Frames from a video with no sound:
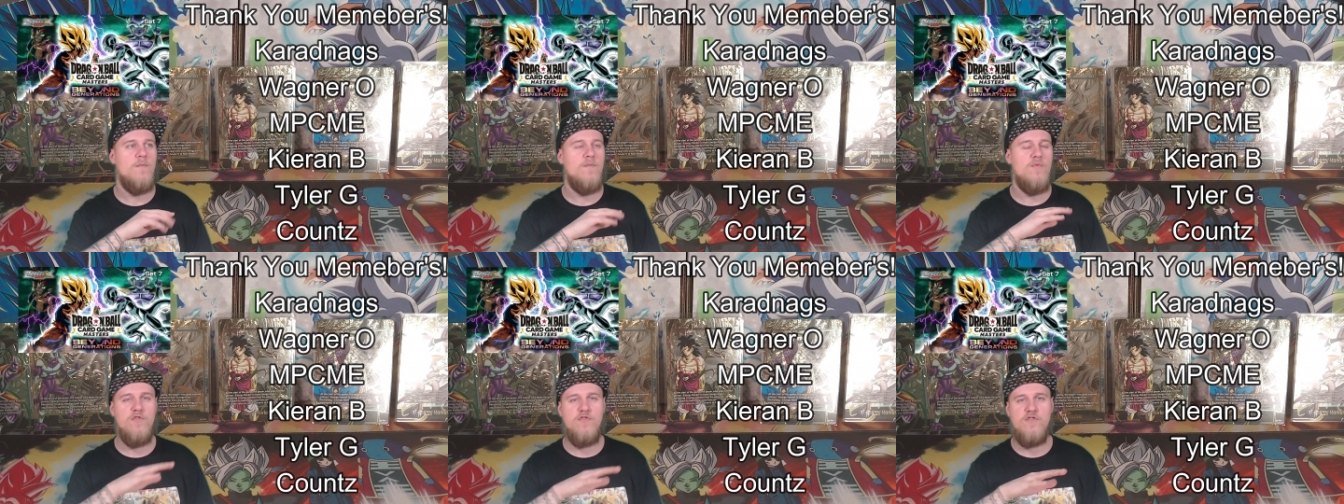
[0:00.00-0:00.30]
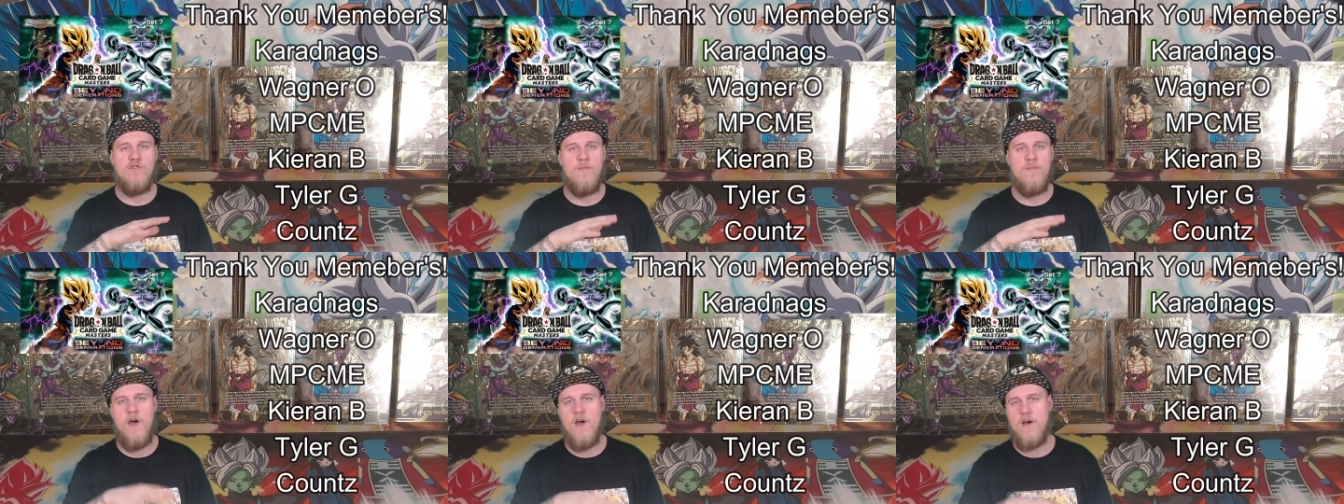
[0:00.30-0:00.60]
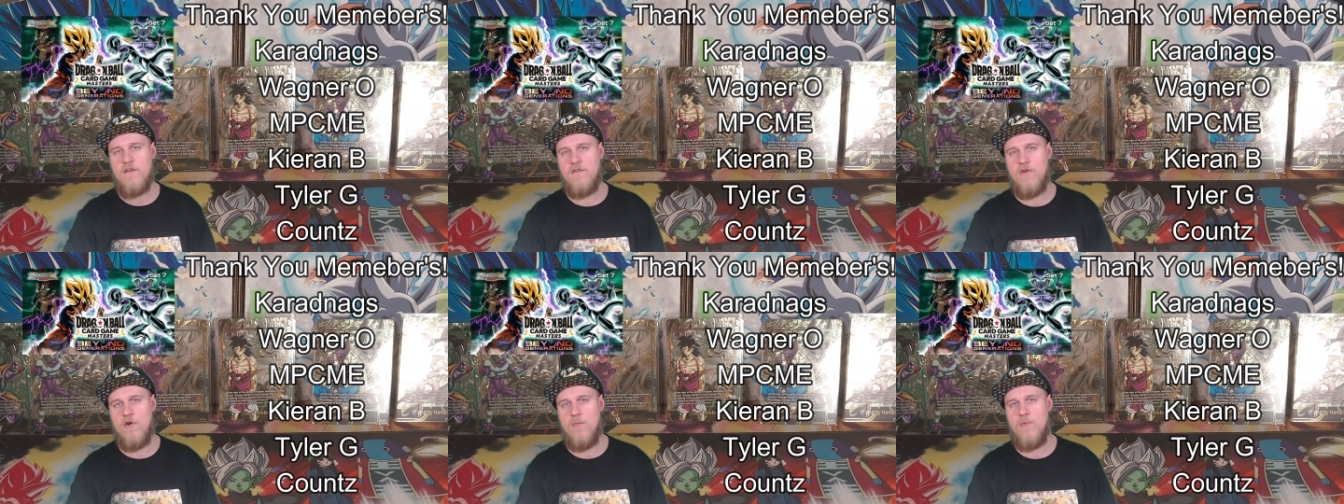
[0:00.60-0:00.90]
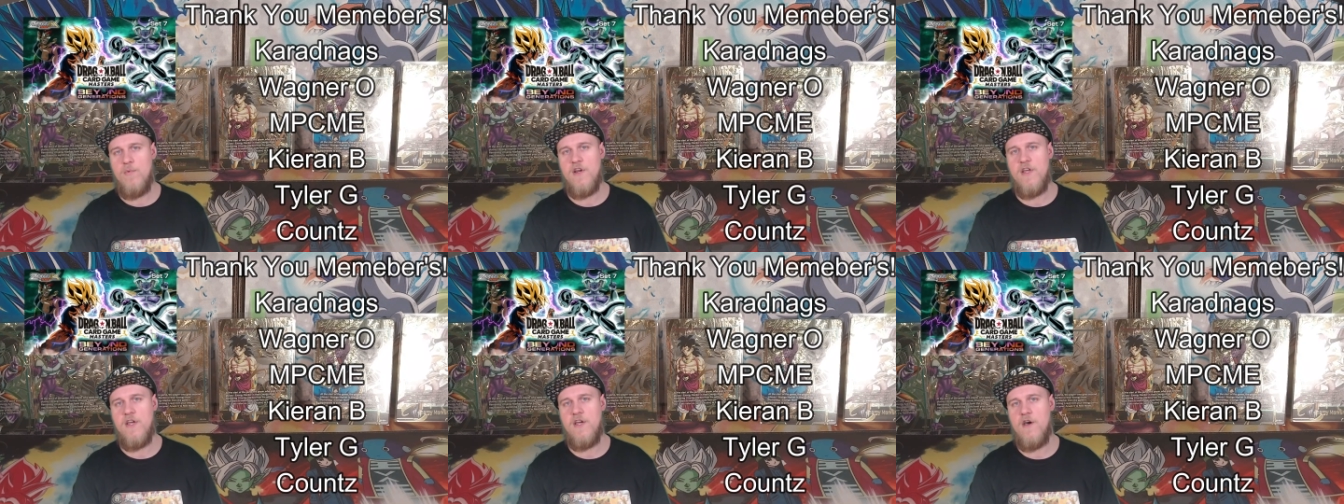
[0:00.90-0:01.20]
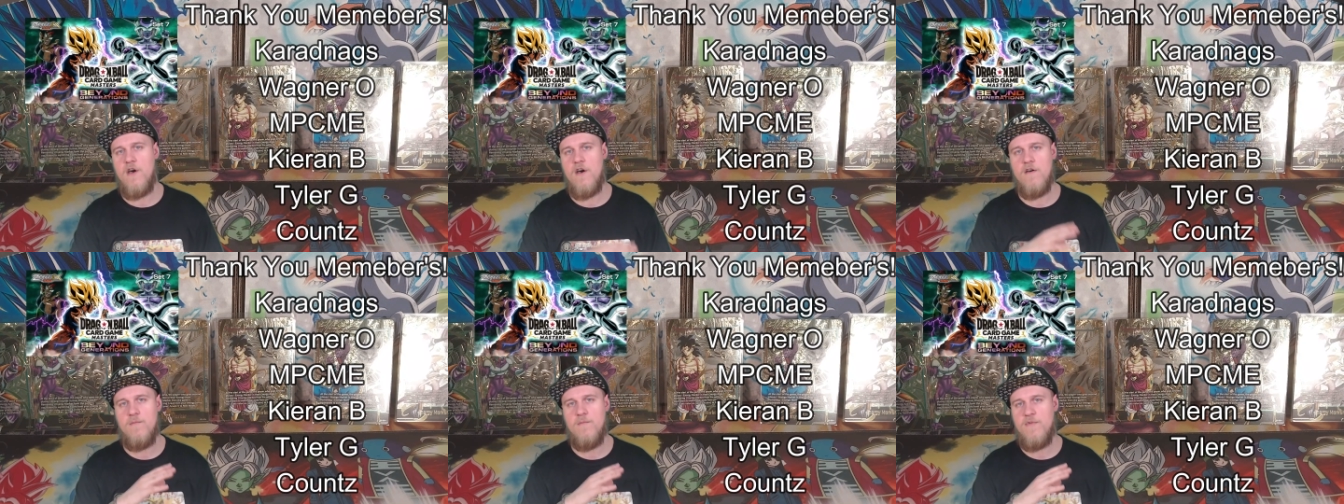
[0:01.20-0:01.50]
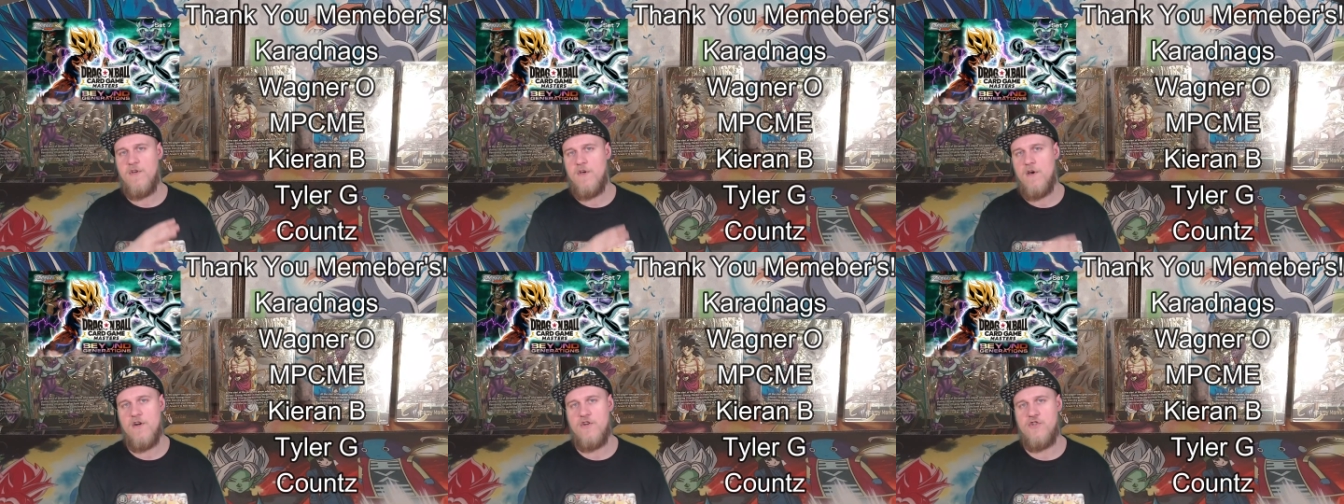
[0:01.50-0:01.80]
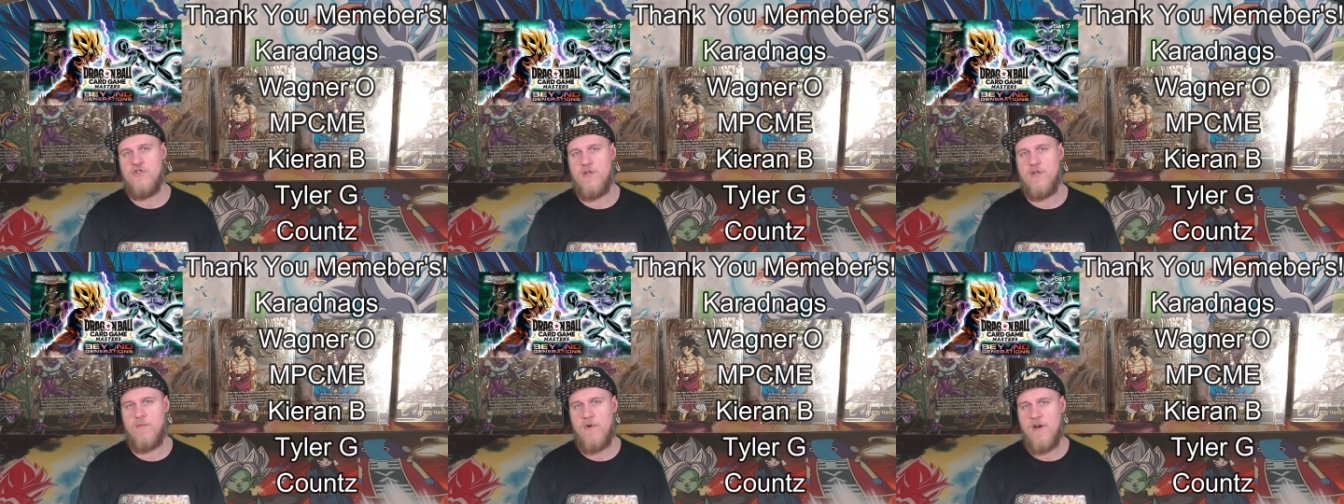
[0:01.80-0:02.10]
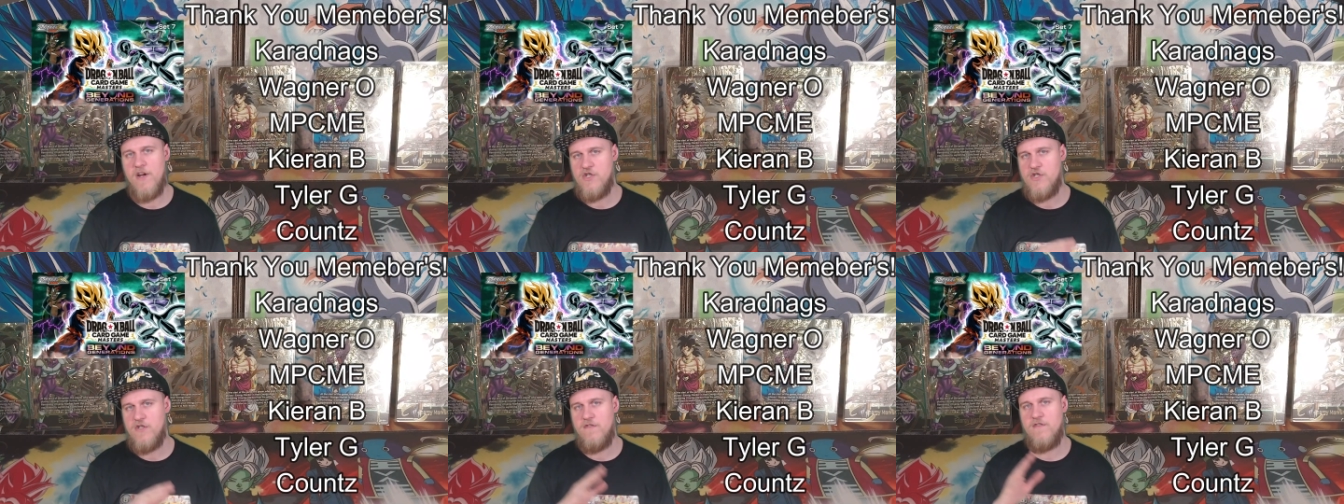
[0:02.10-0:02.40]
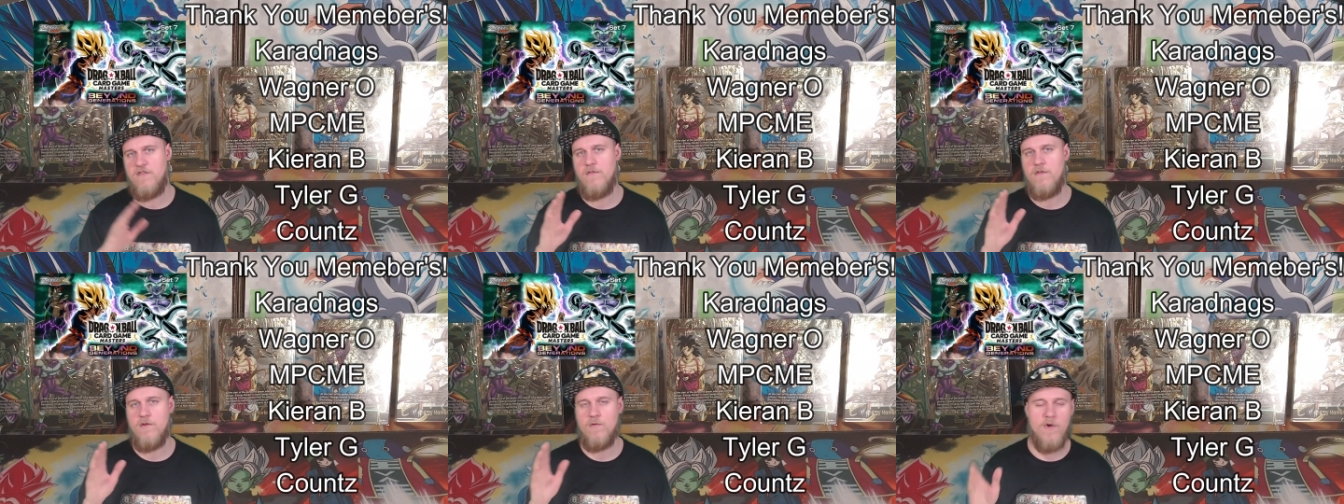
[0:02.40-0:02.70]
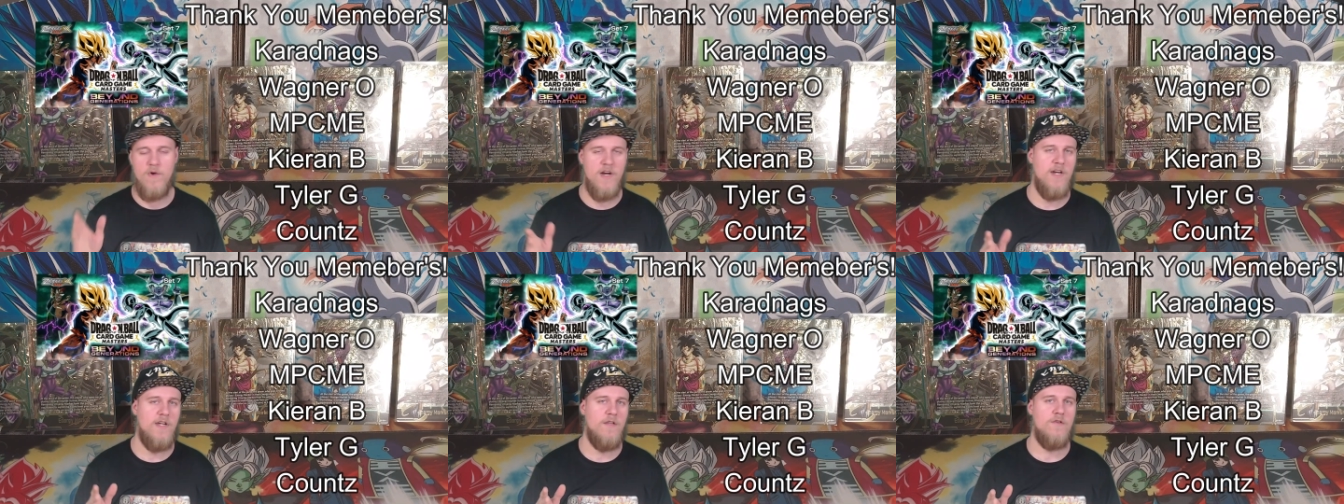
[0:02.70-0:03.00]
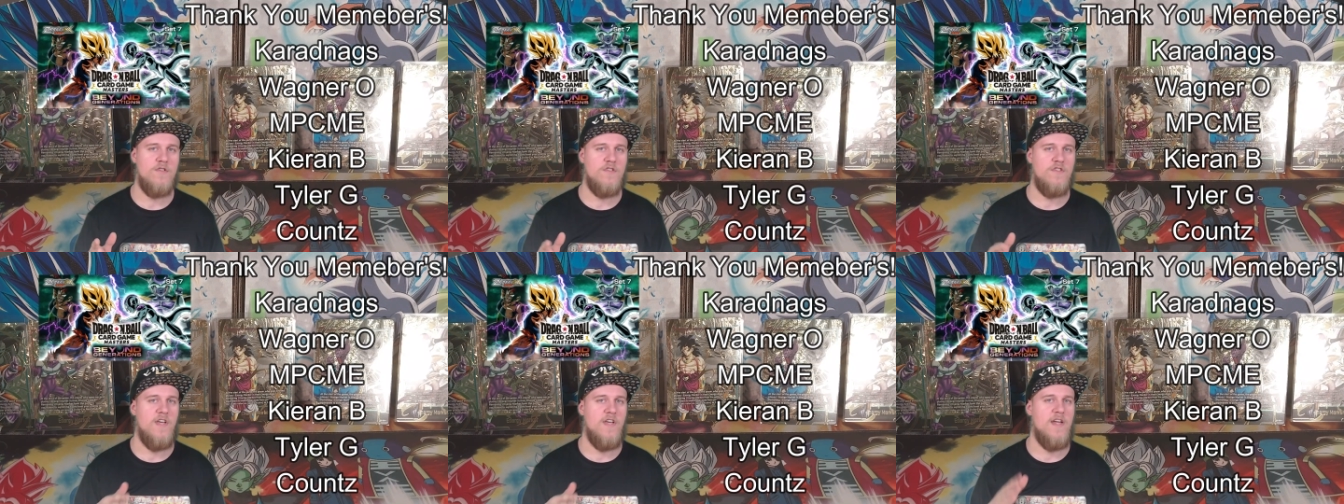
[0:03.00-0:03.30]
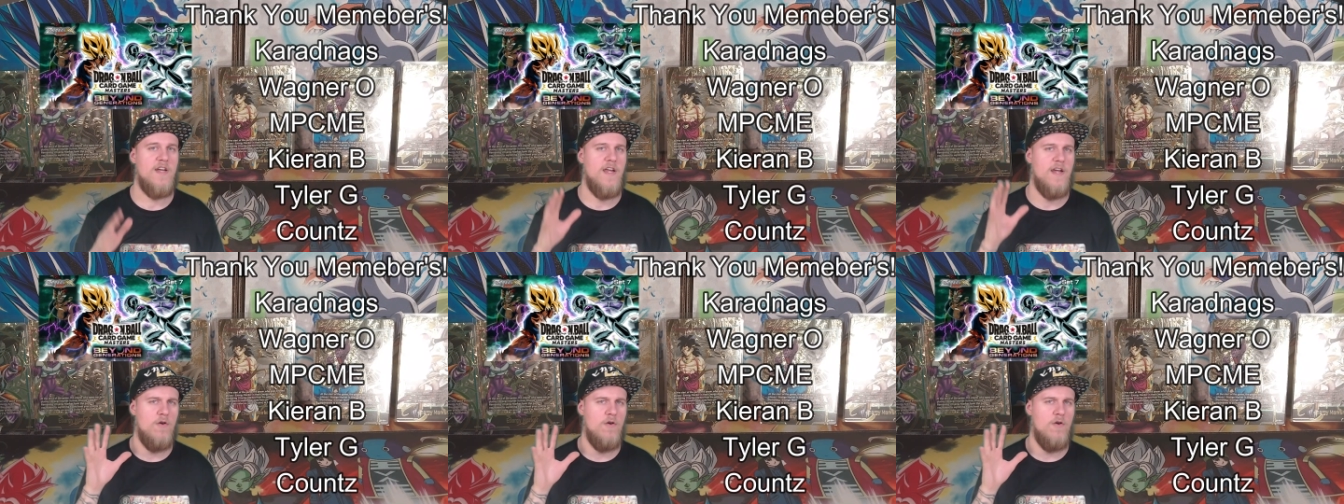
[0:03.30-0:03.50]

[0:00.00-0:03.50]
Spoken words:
booster box opening of Beyond Generations of the regular set.